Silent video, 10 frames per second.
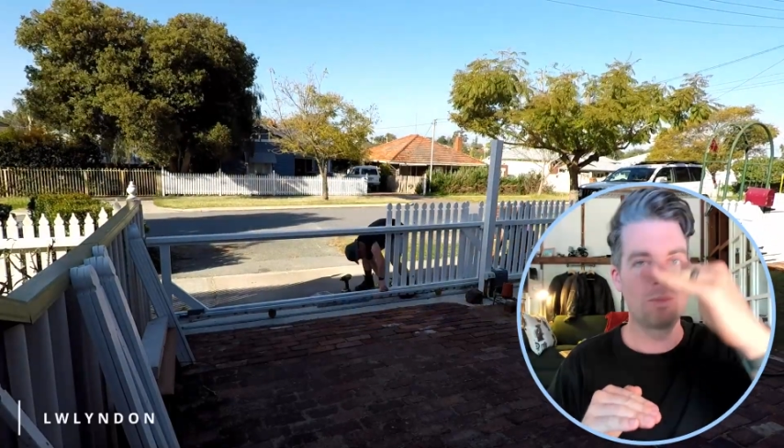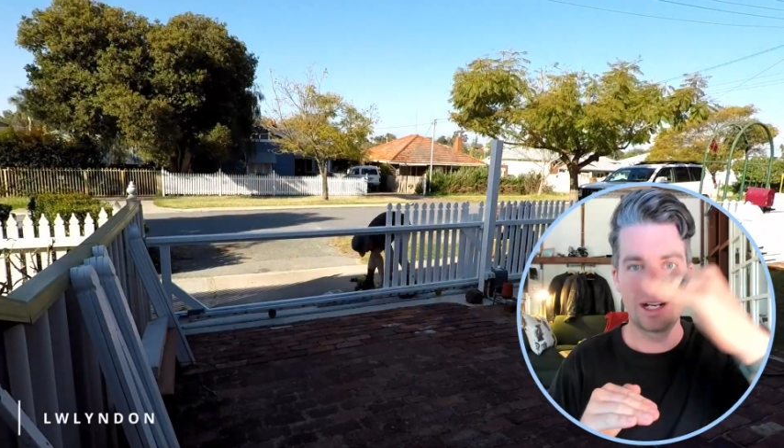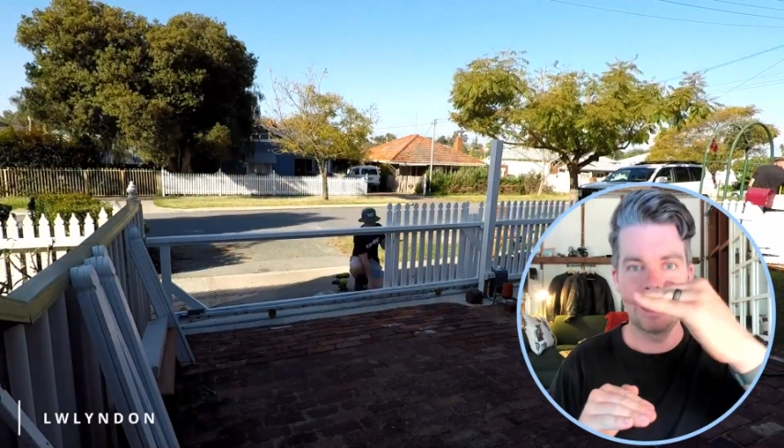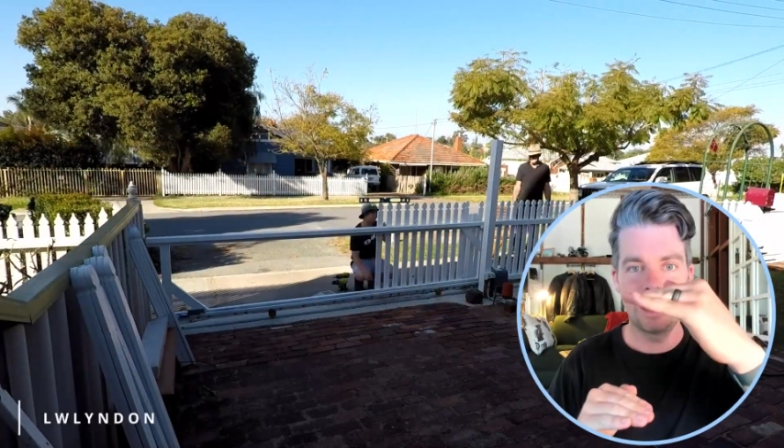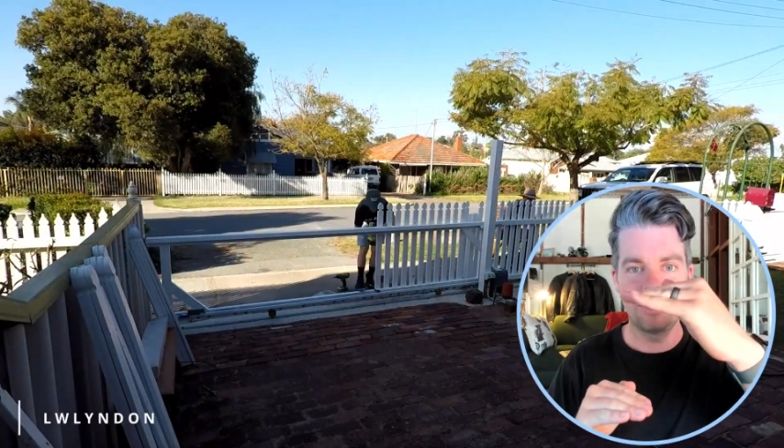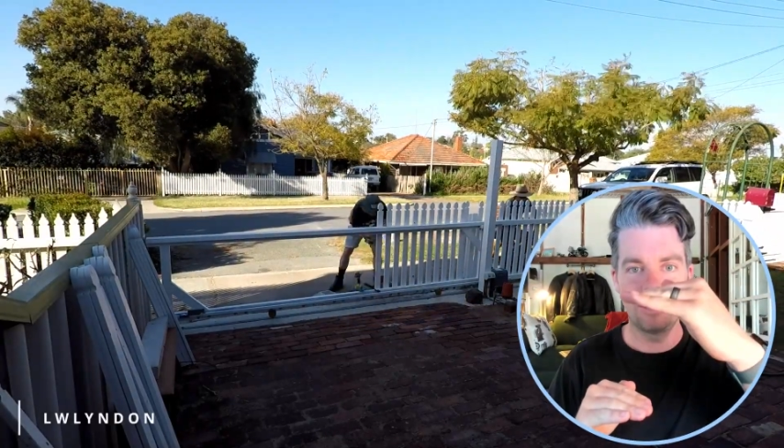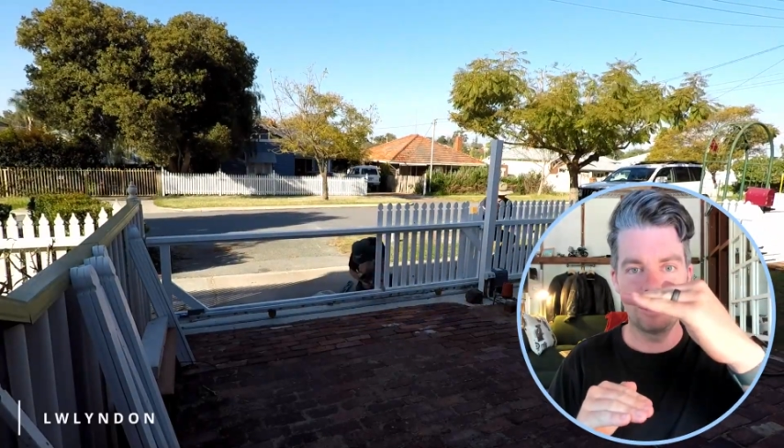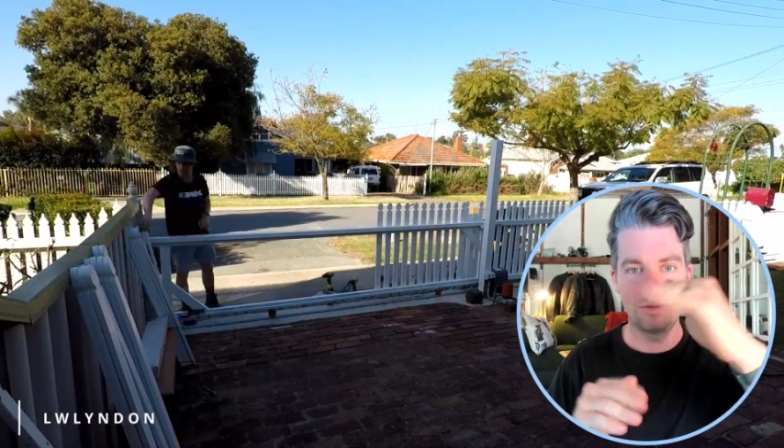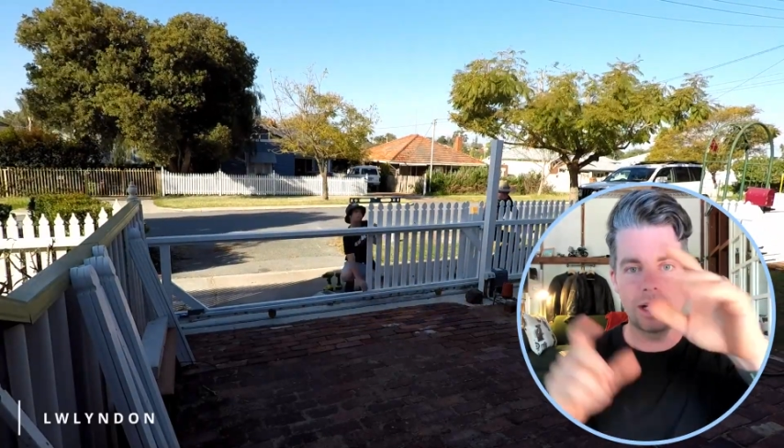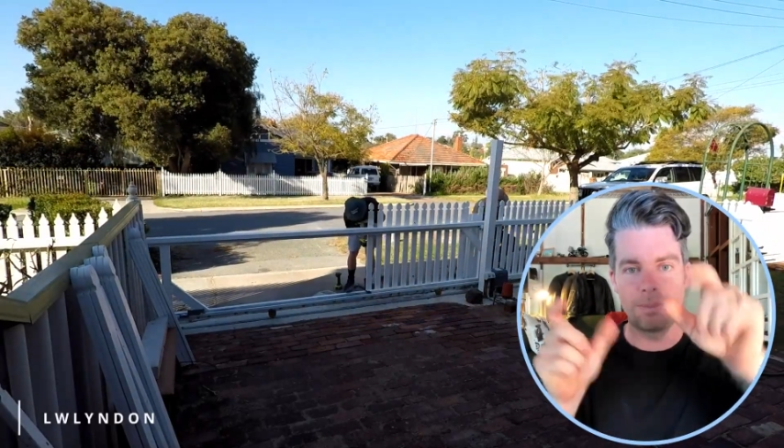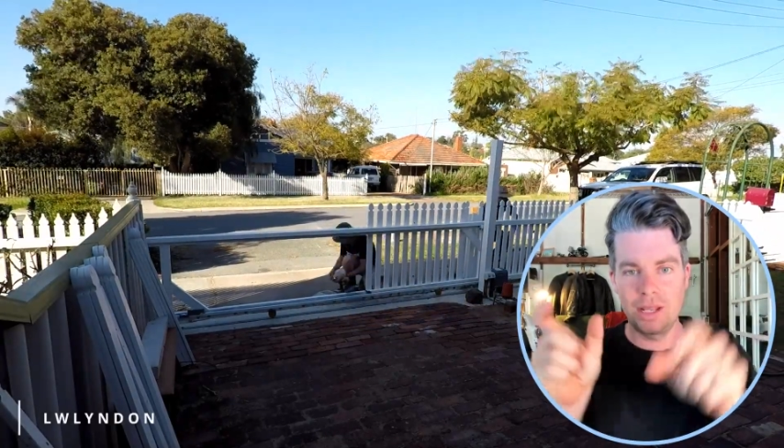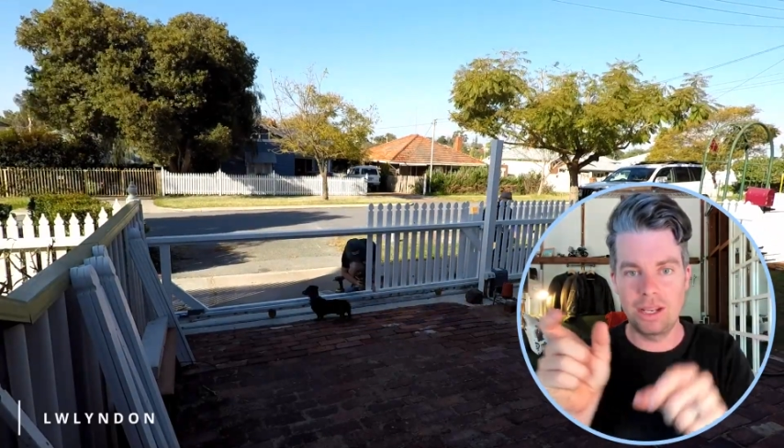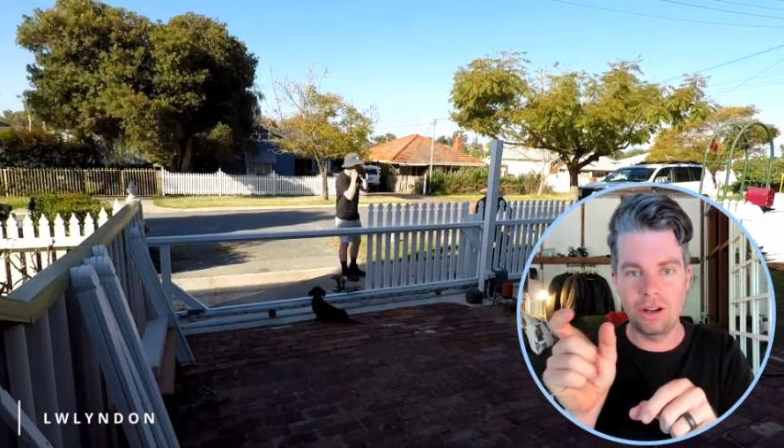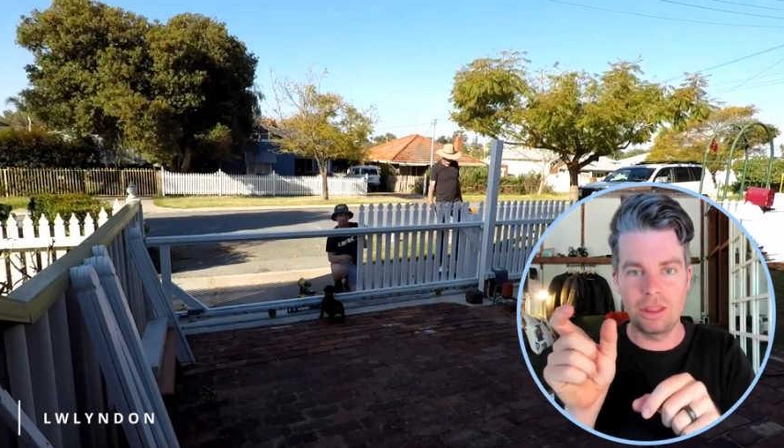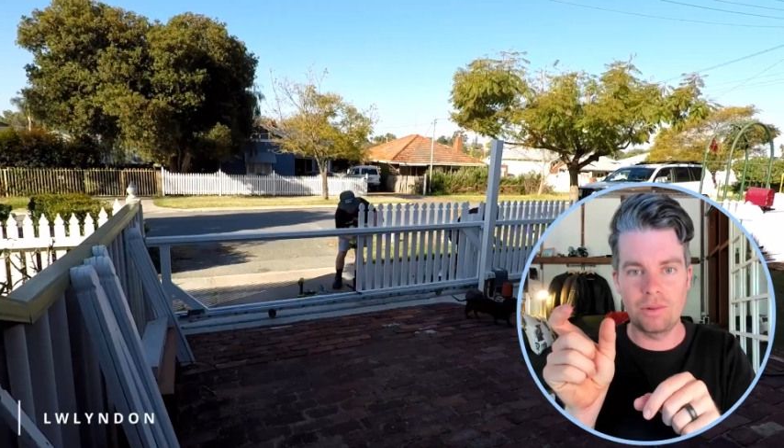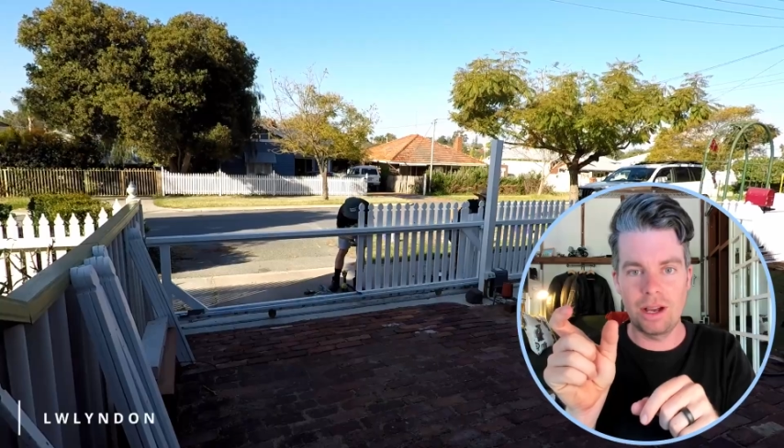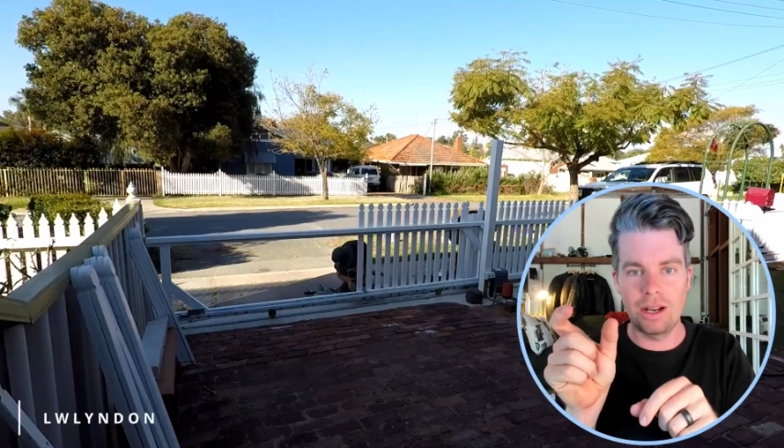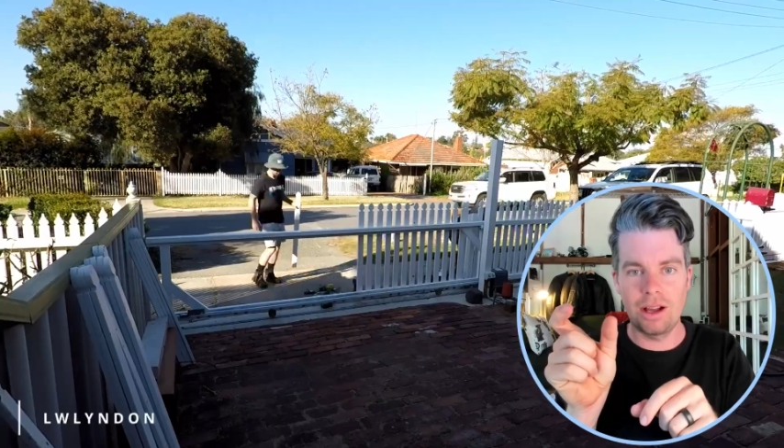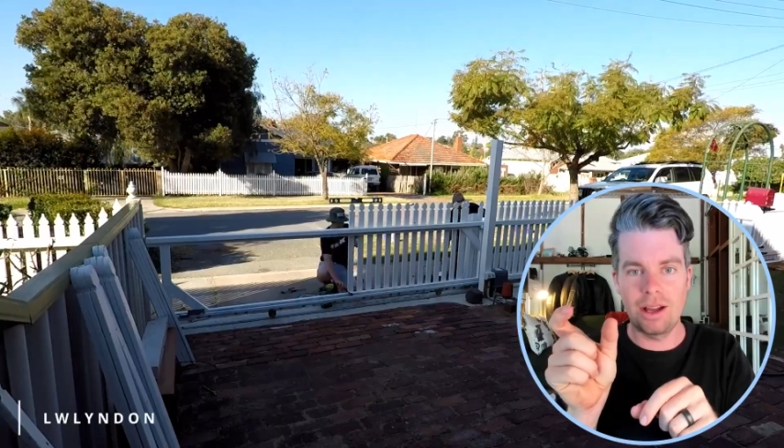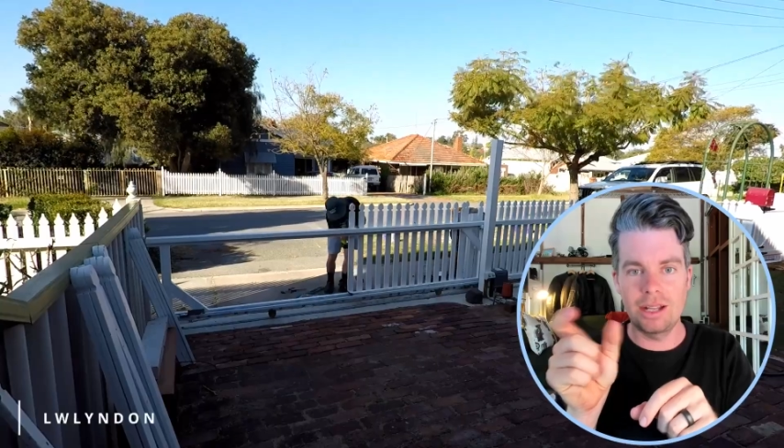one picket on the
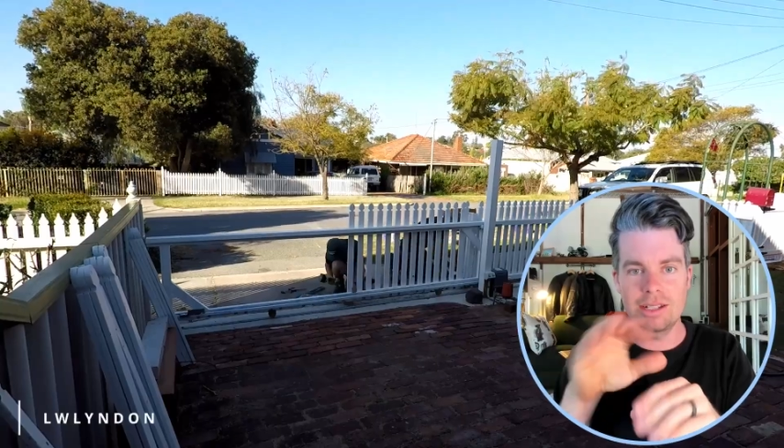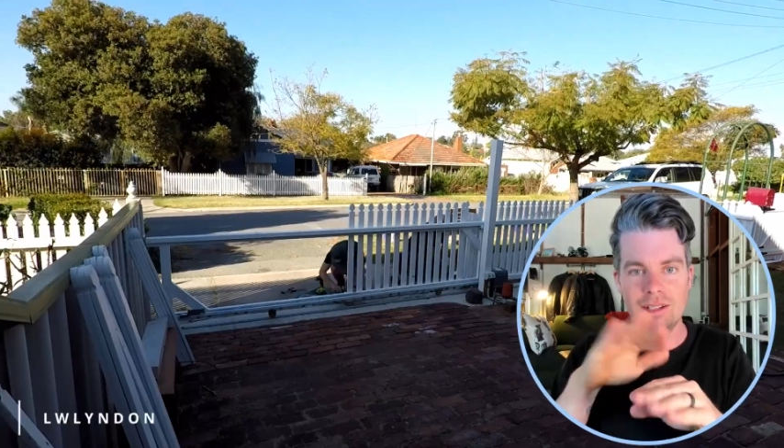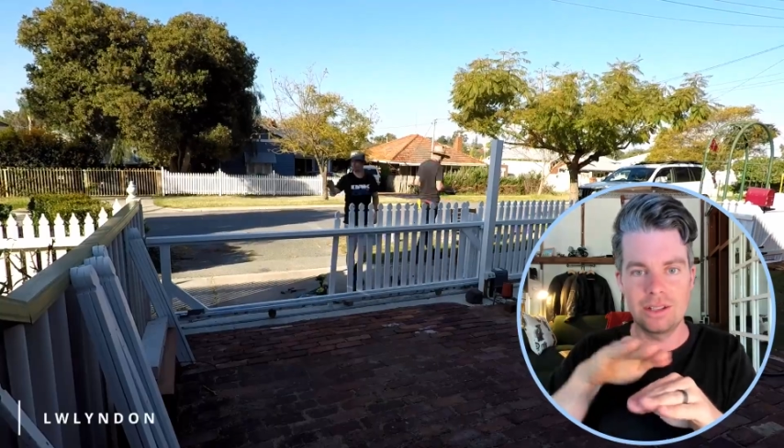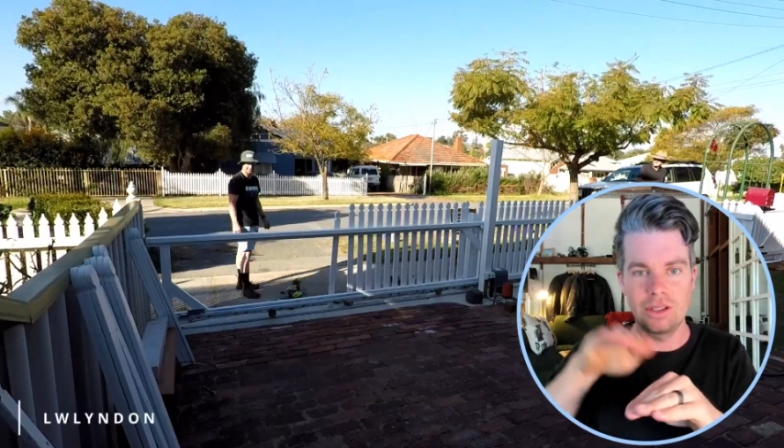right height,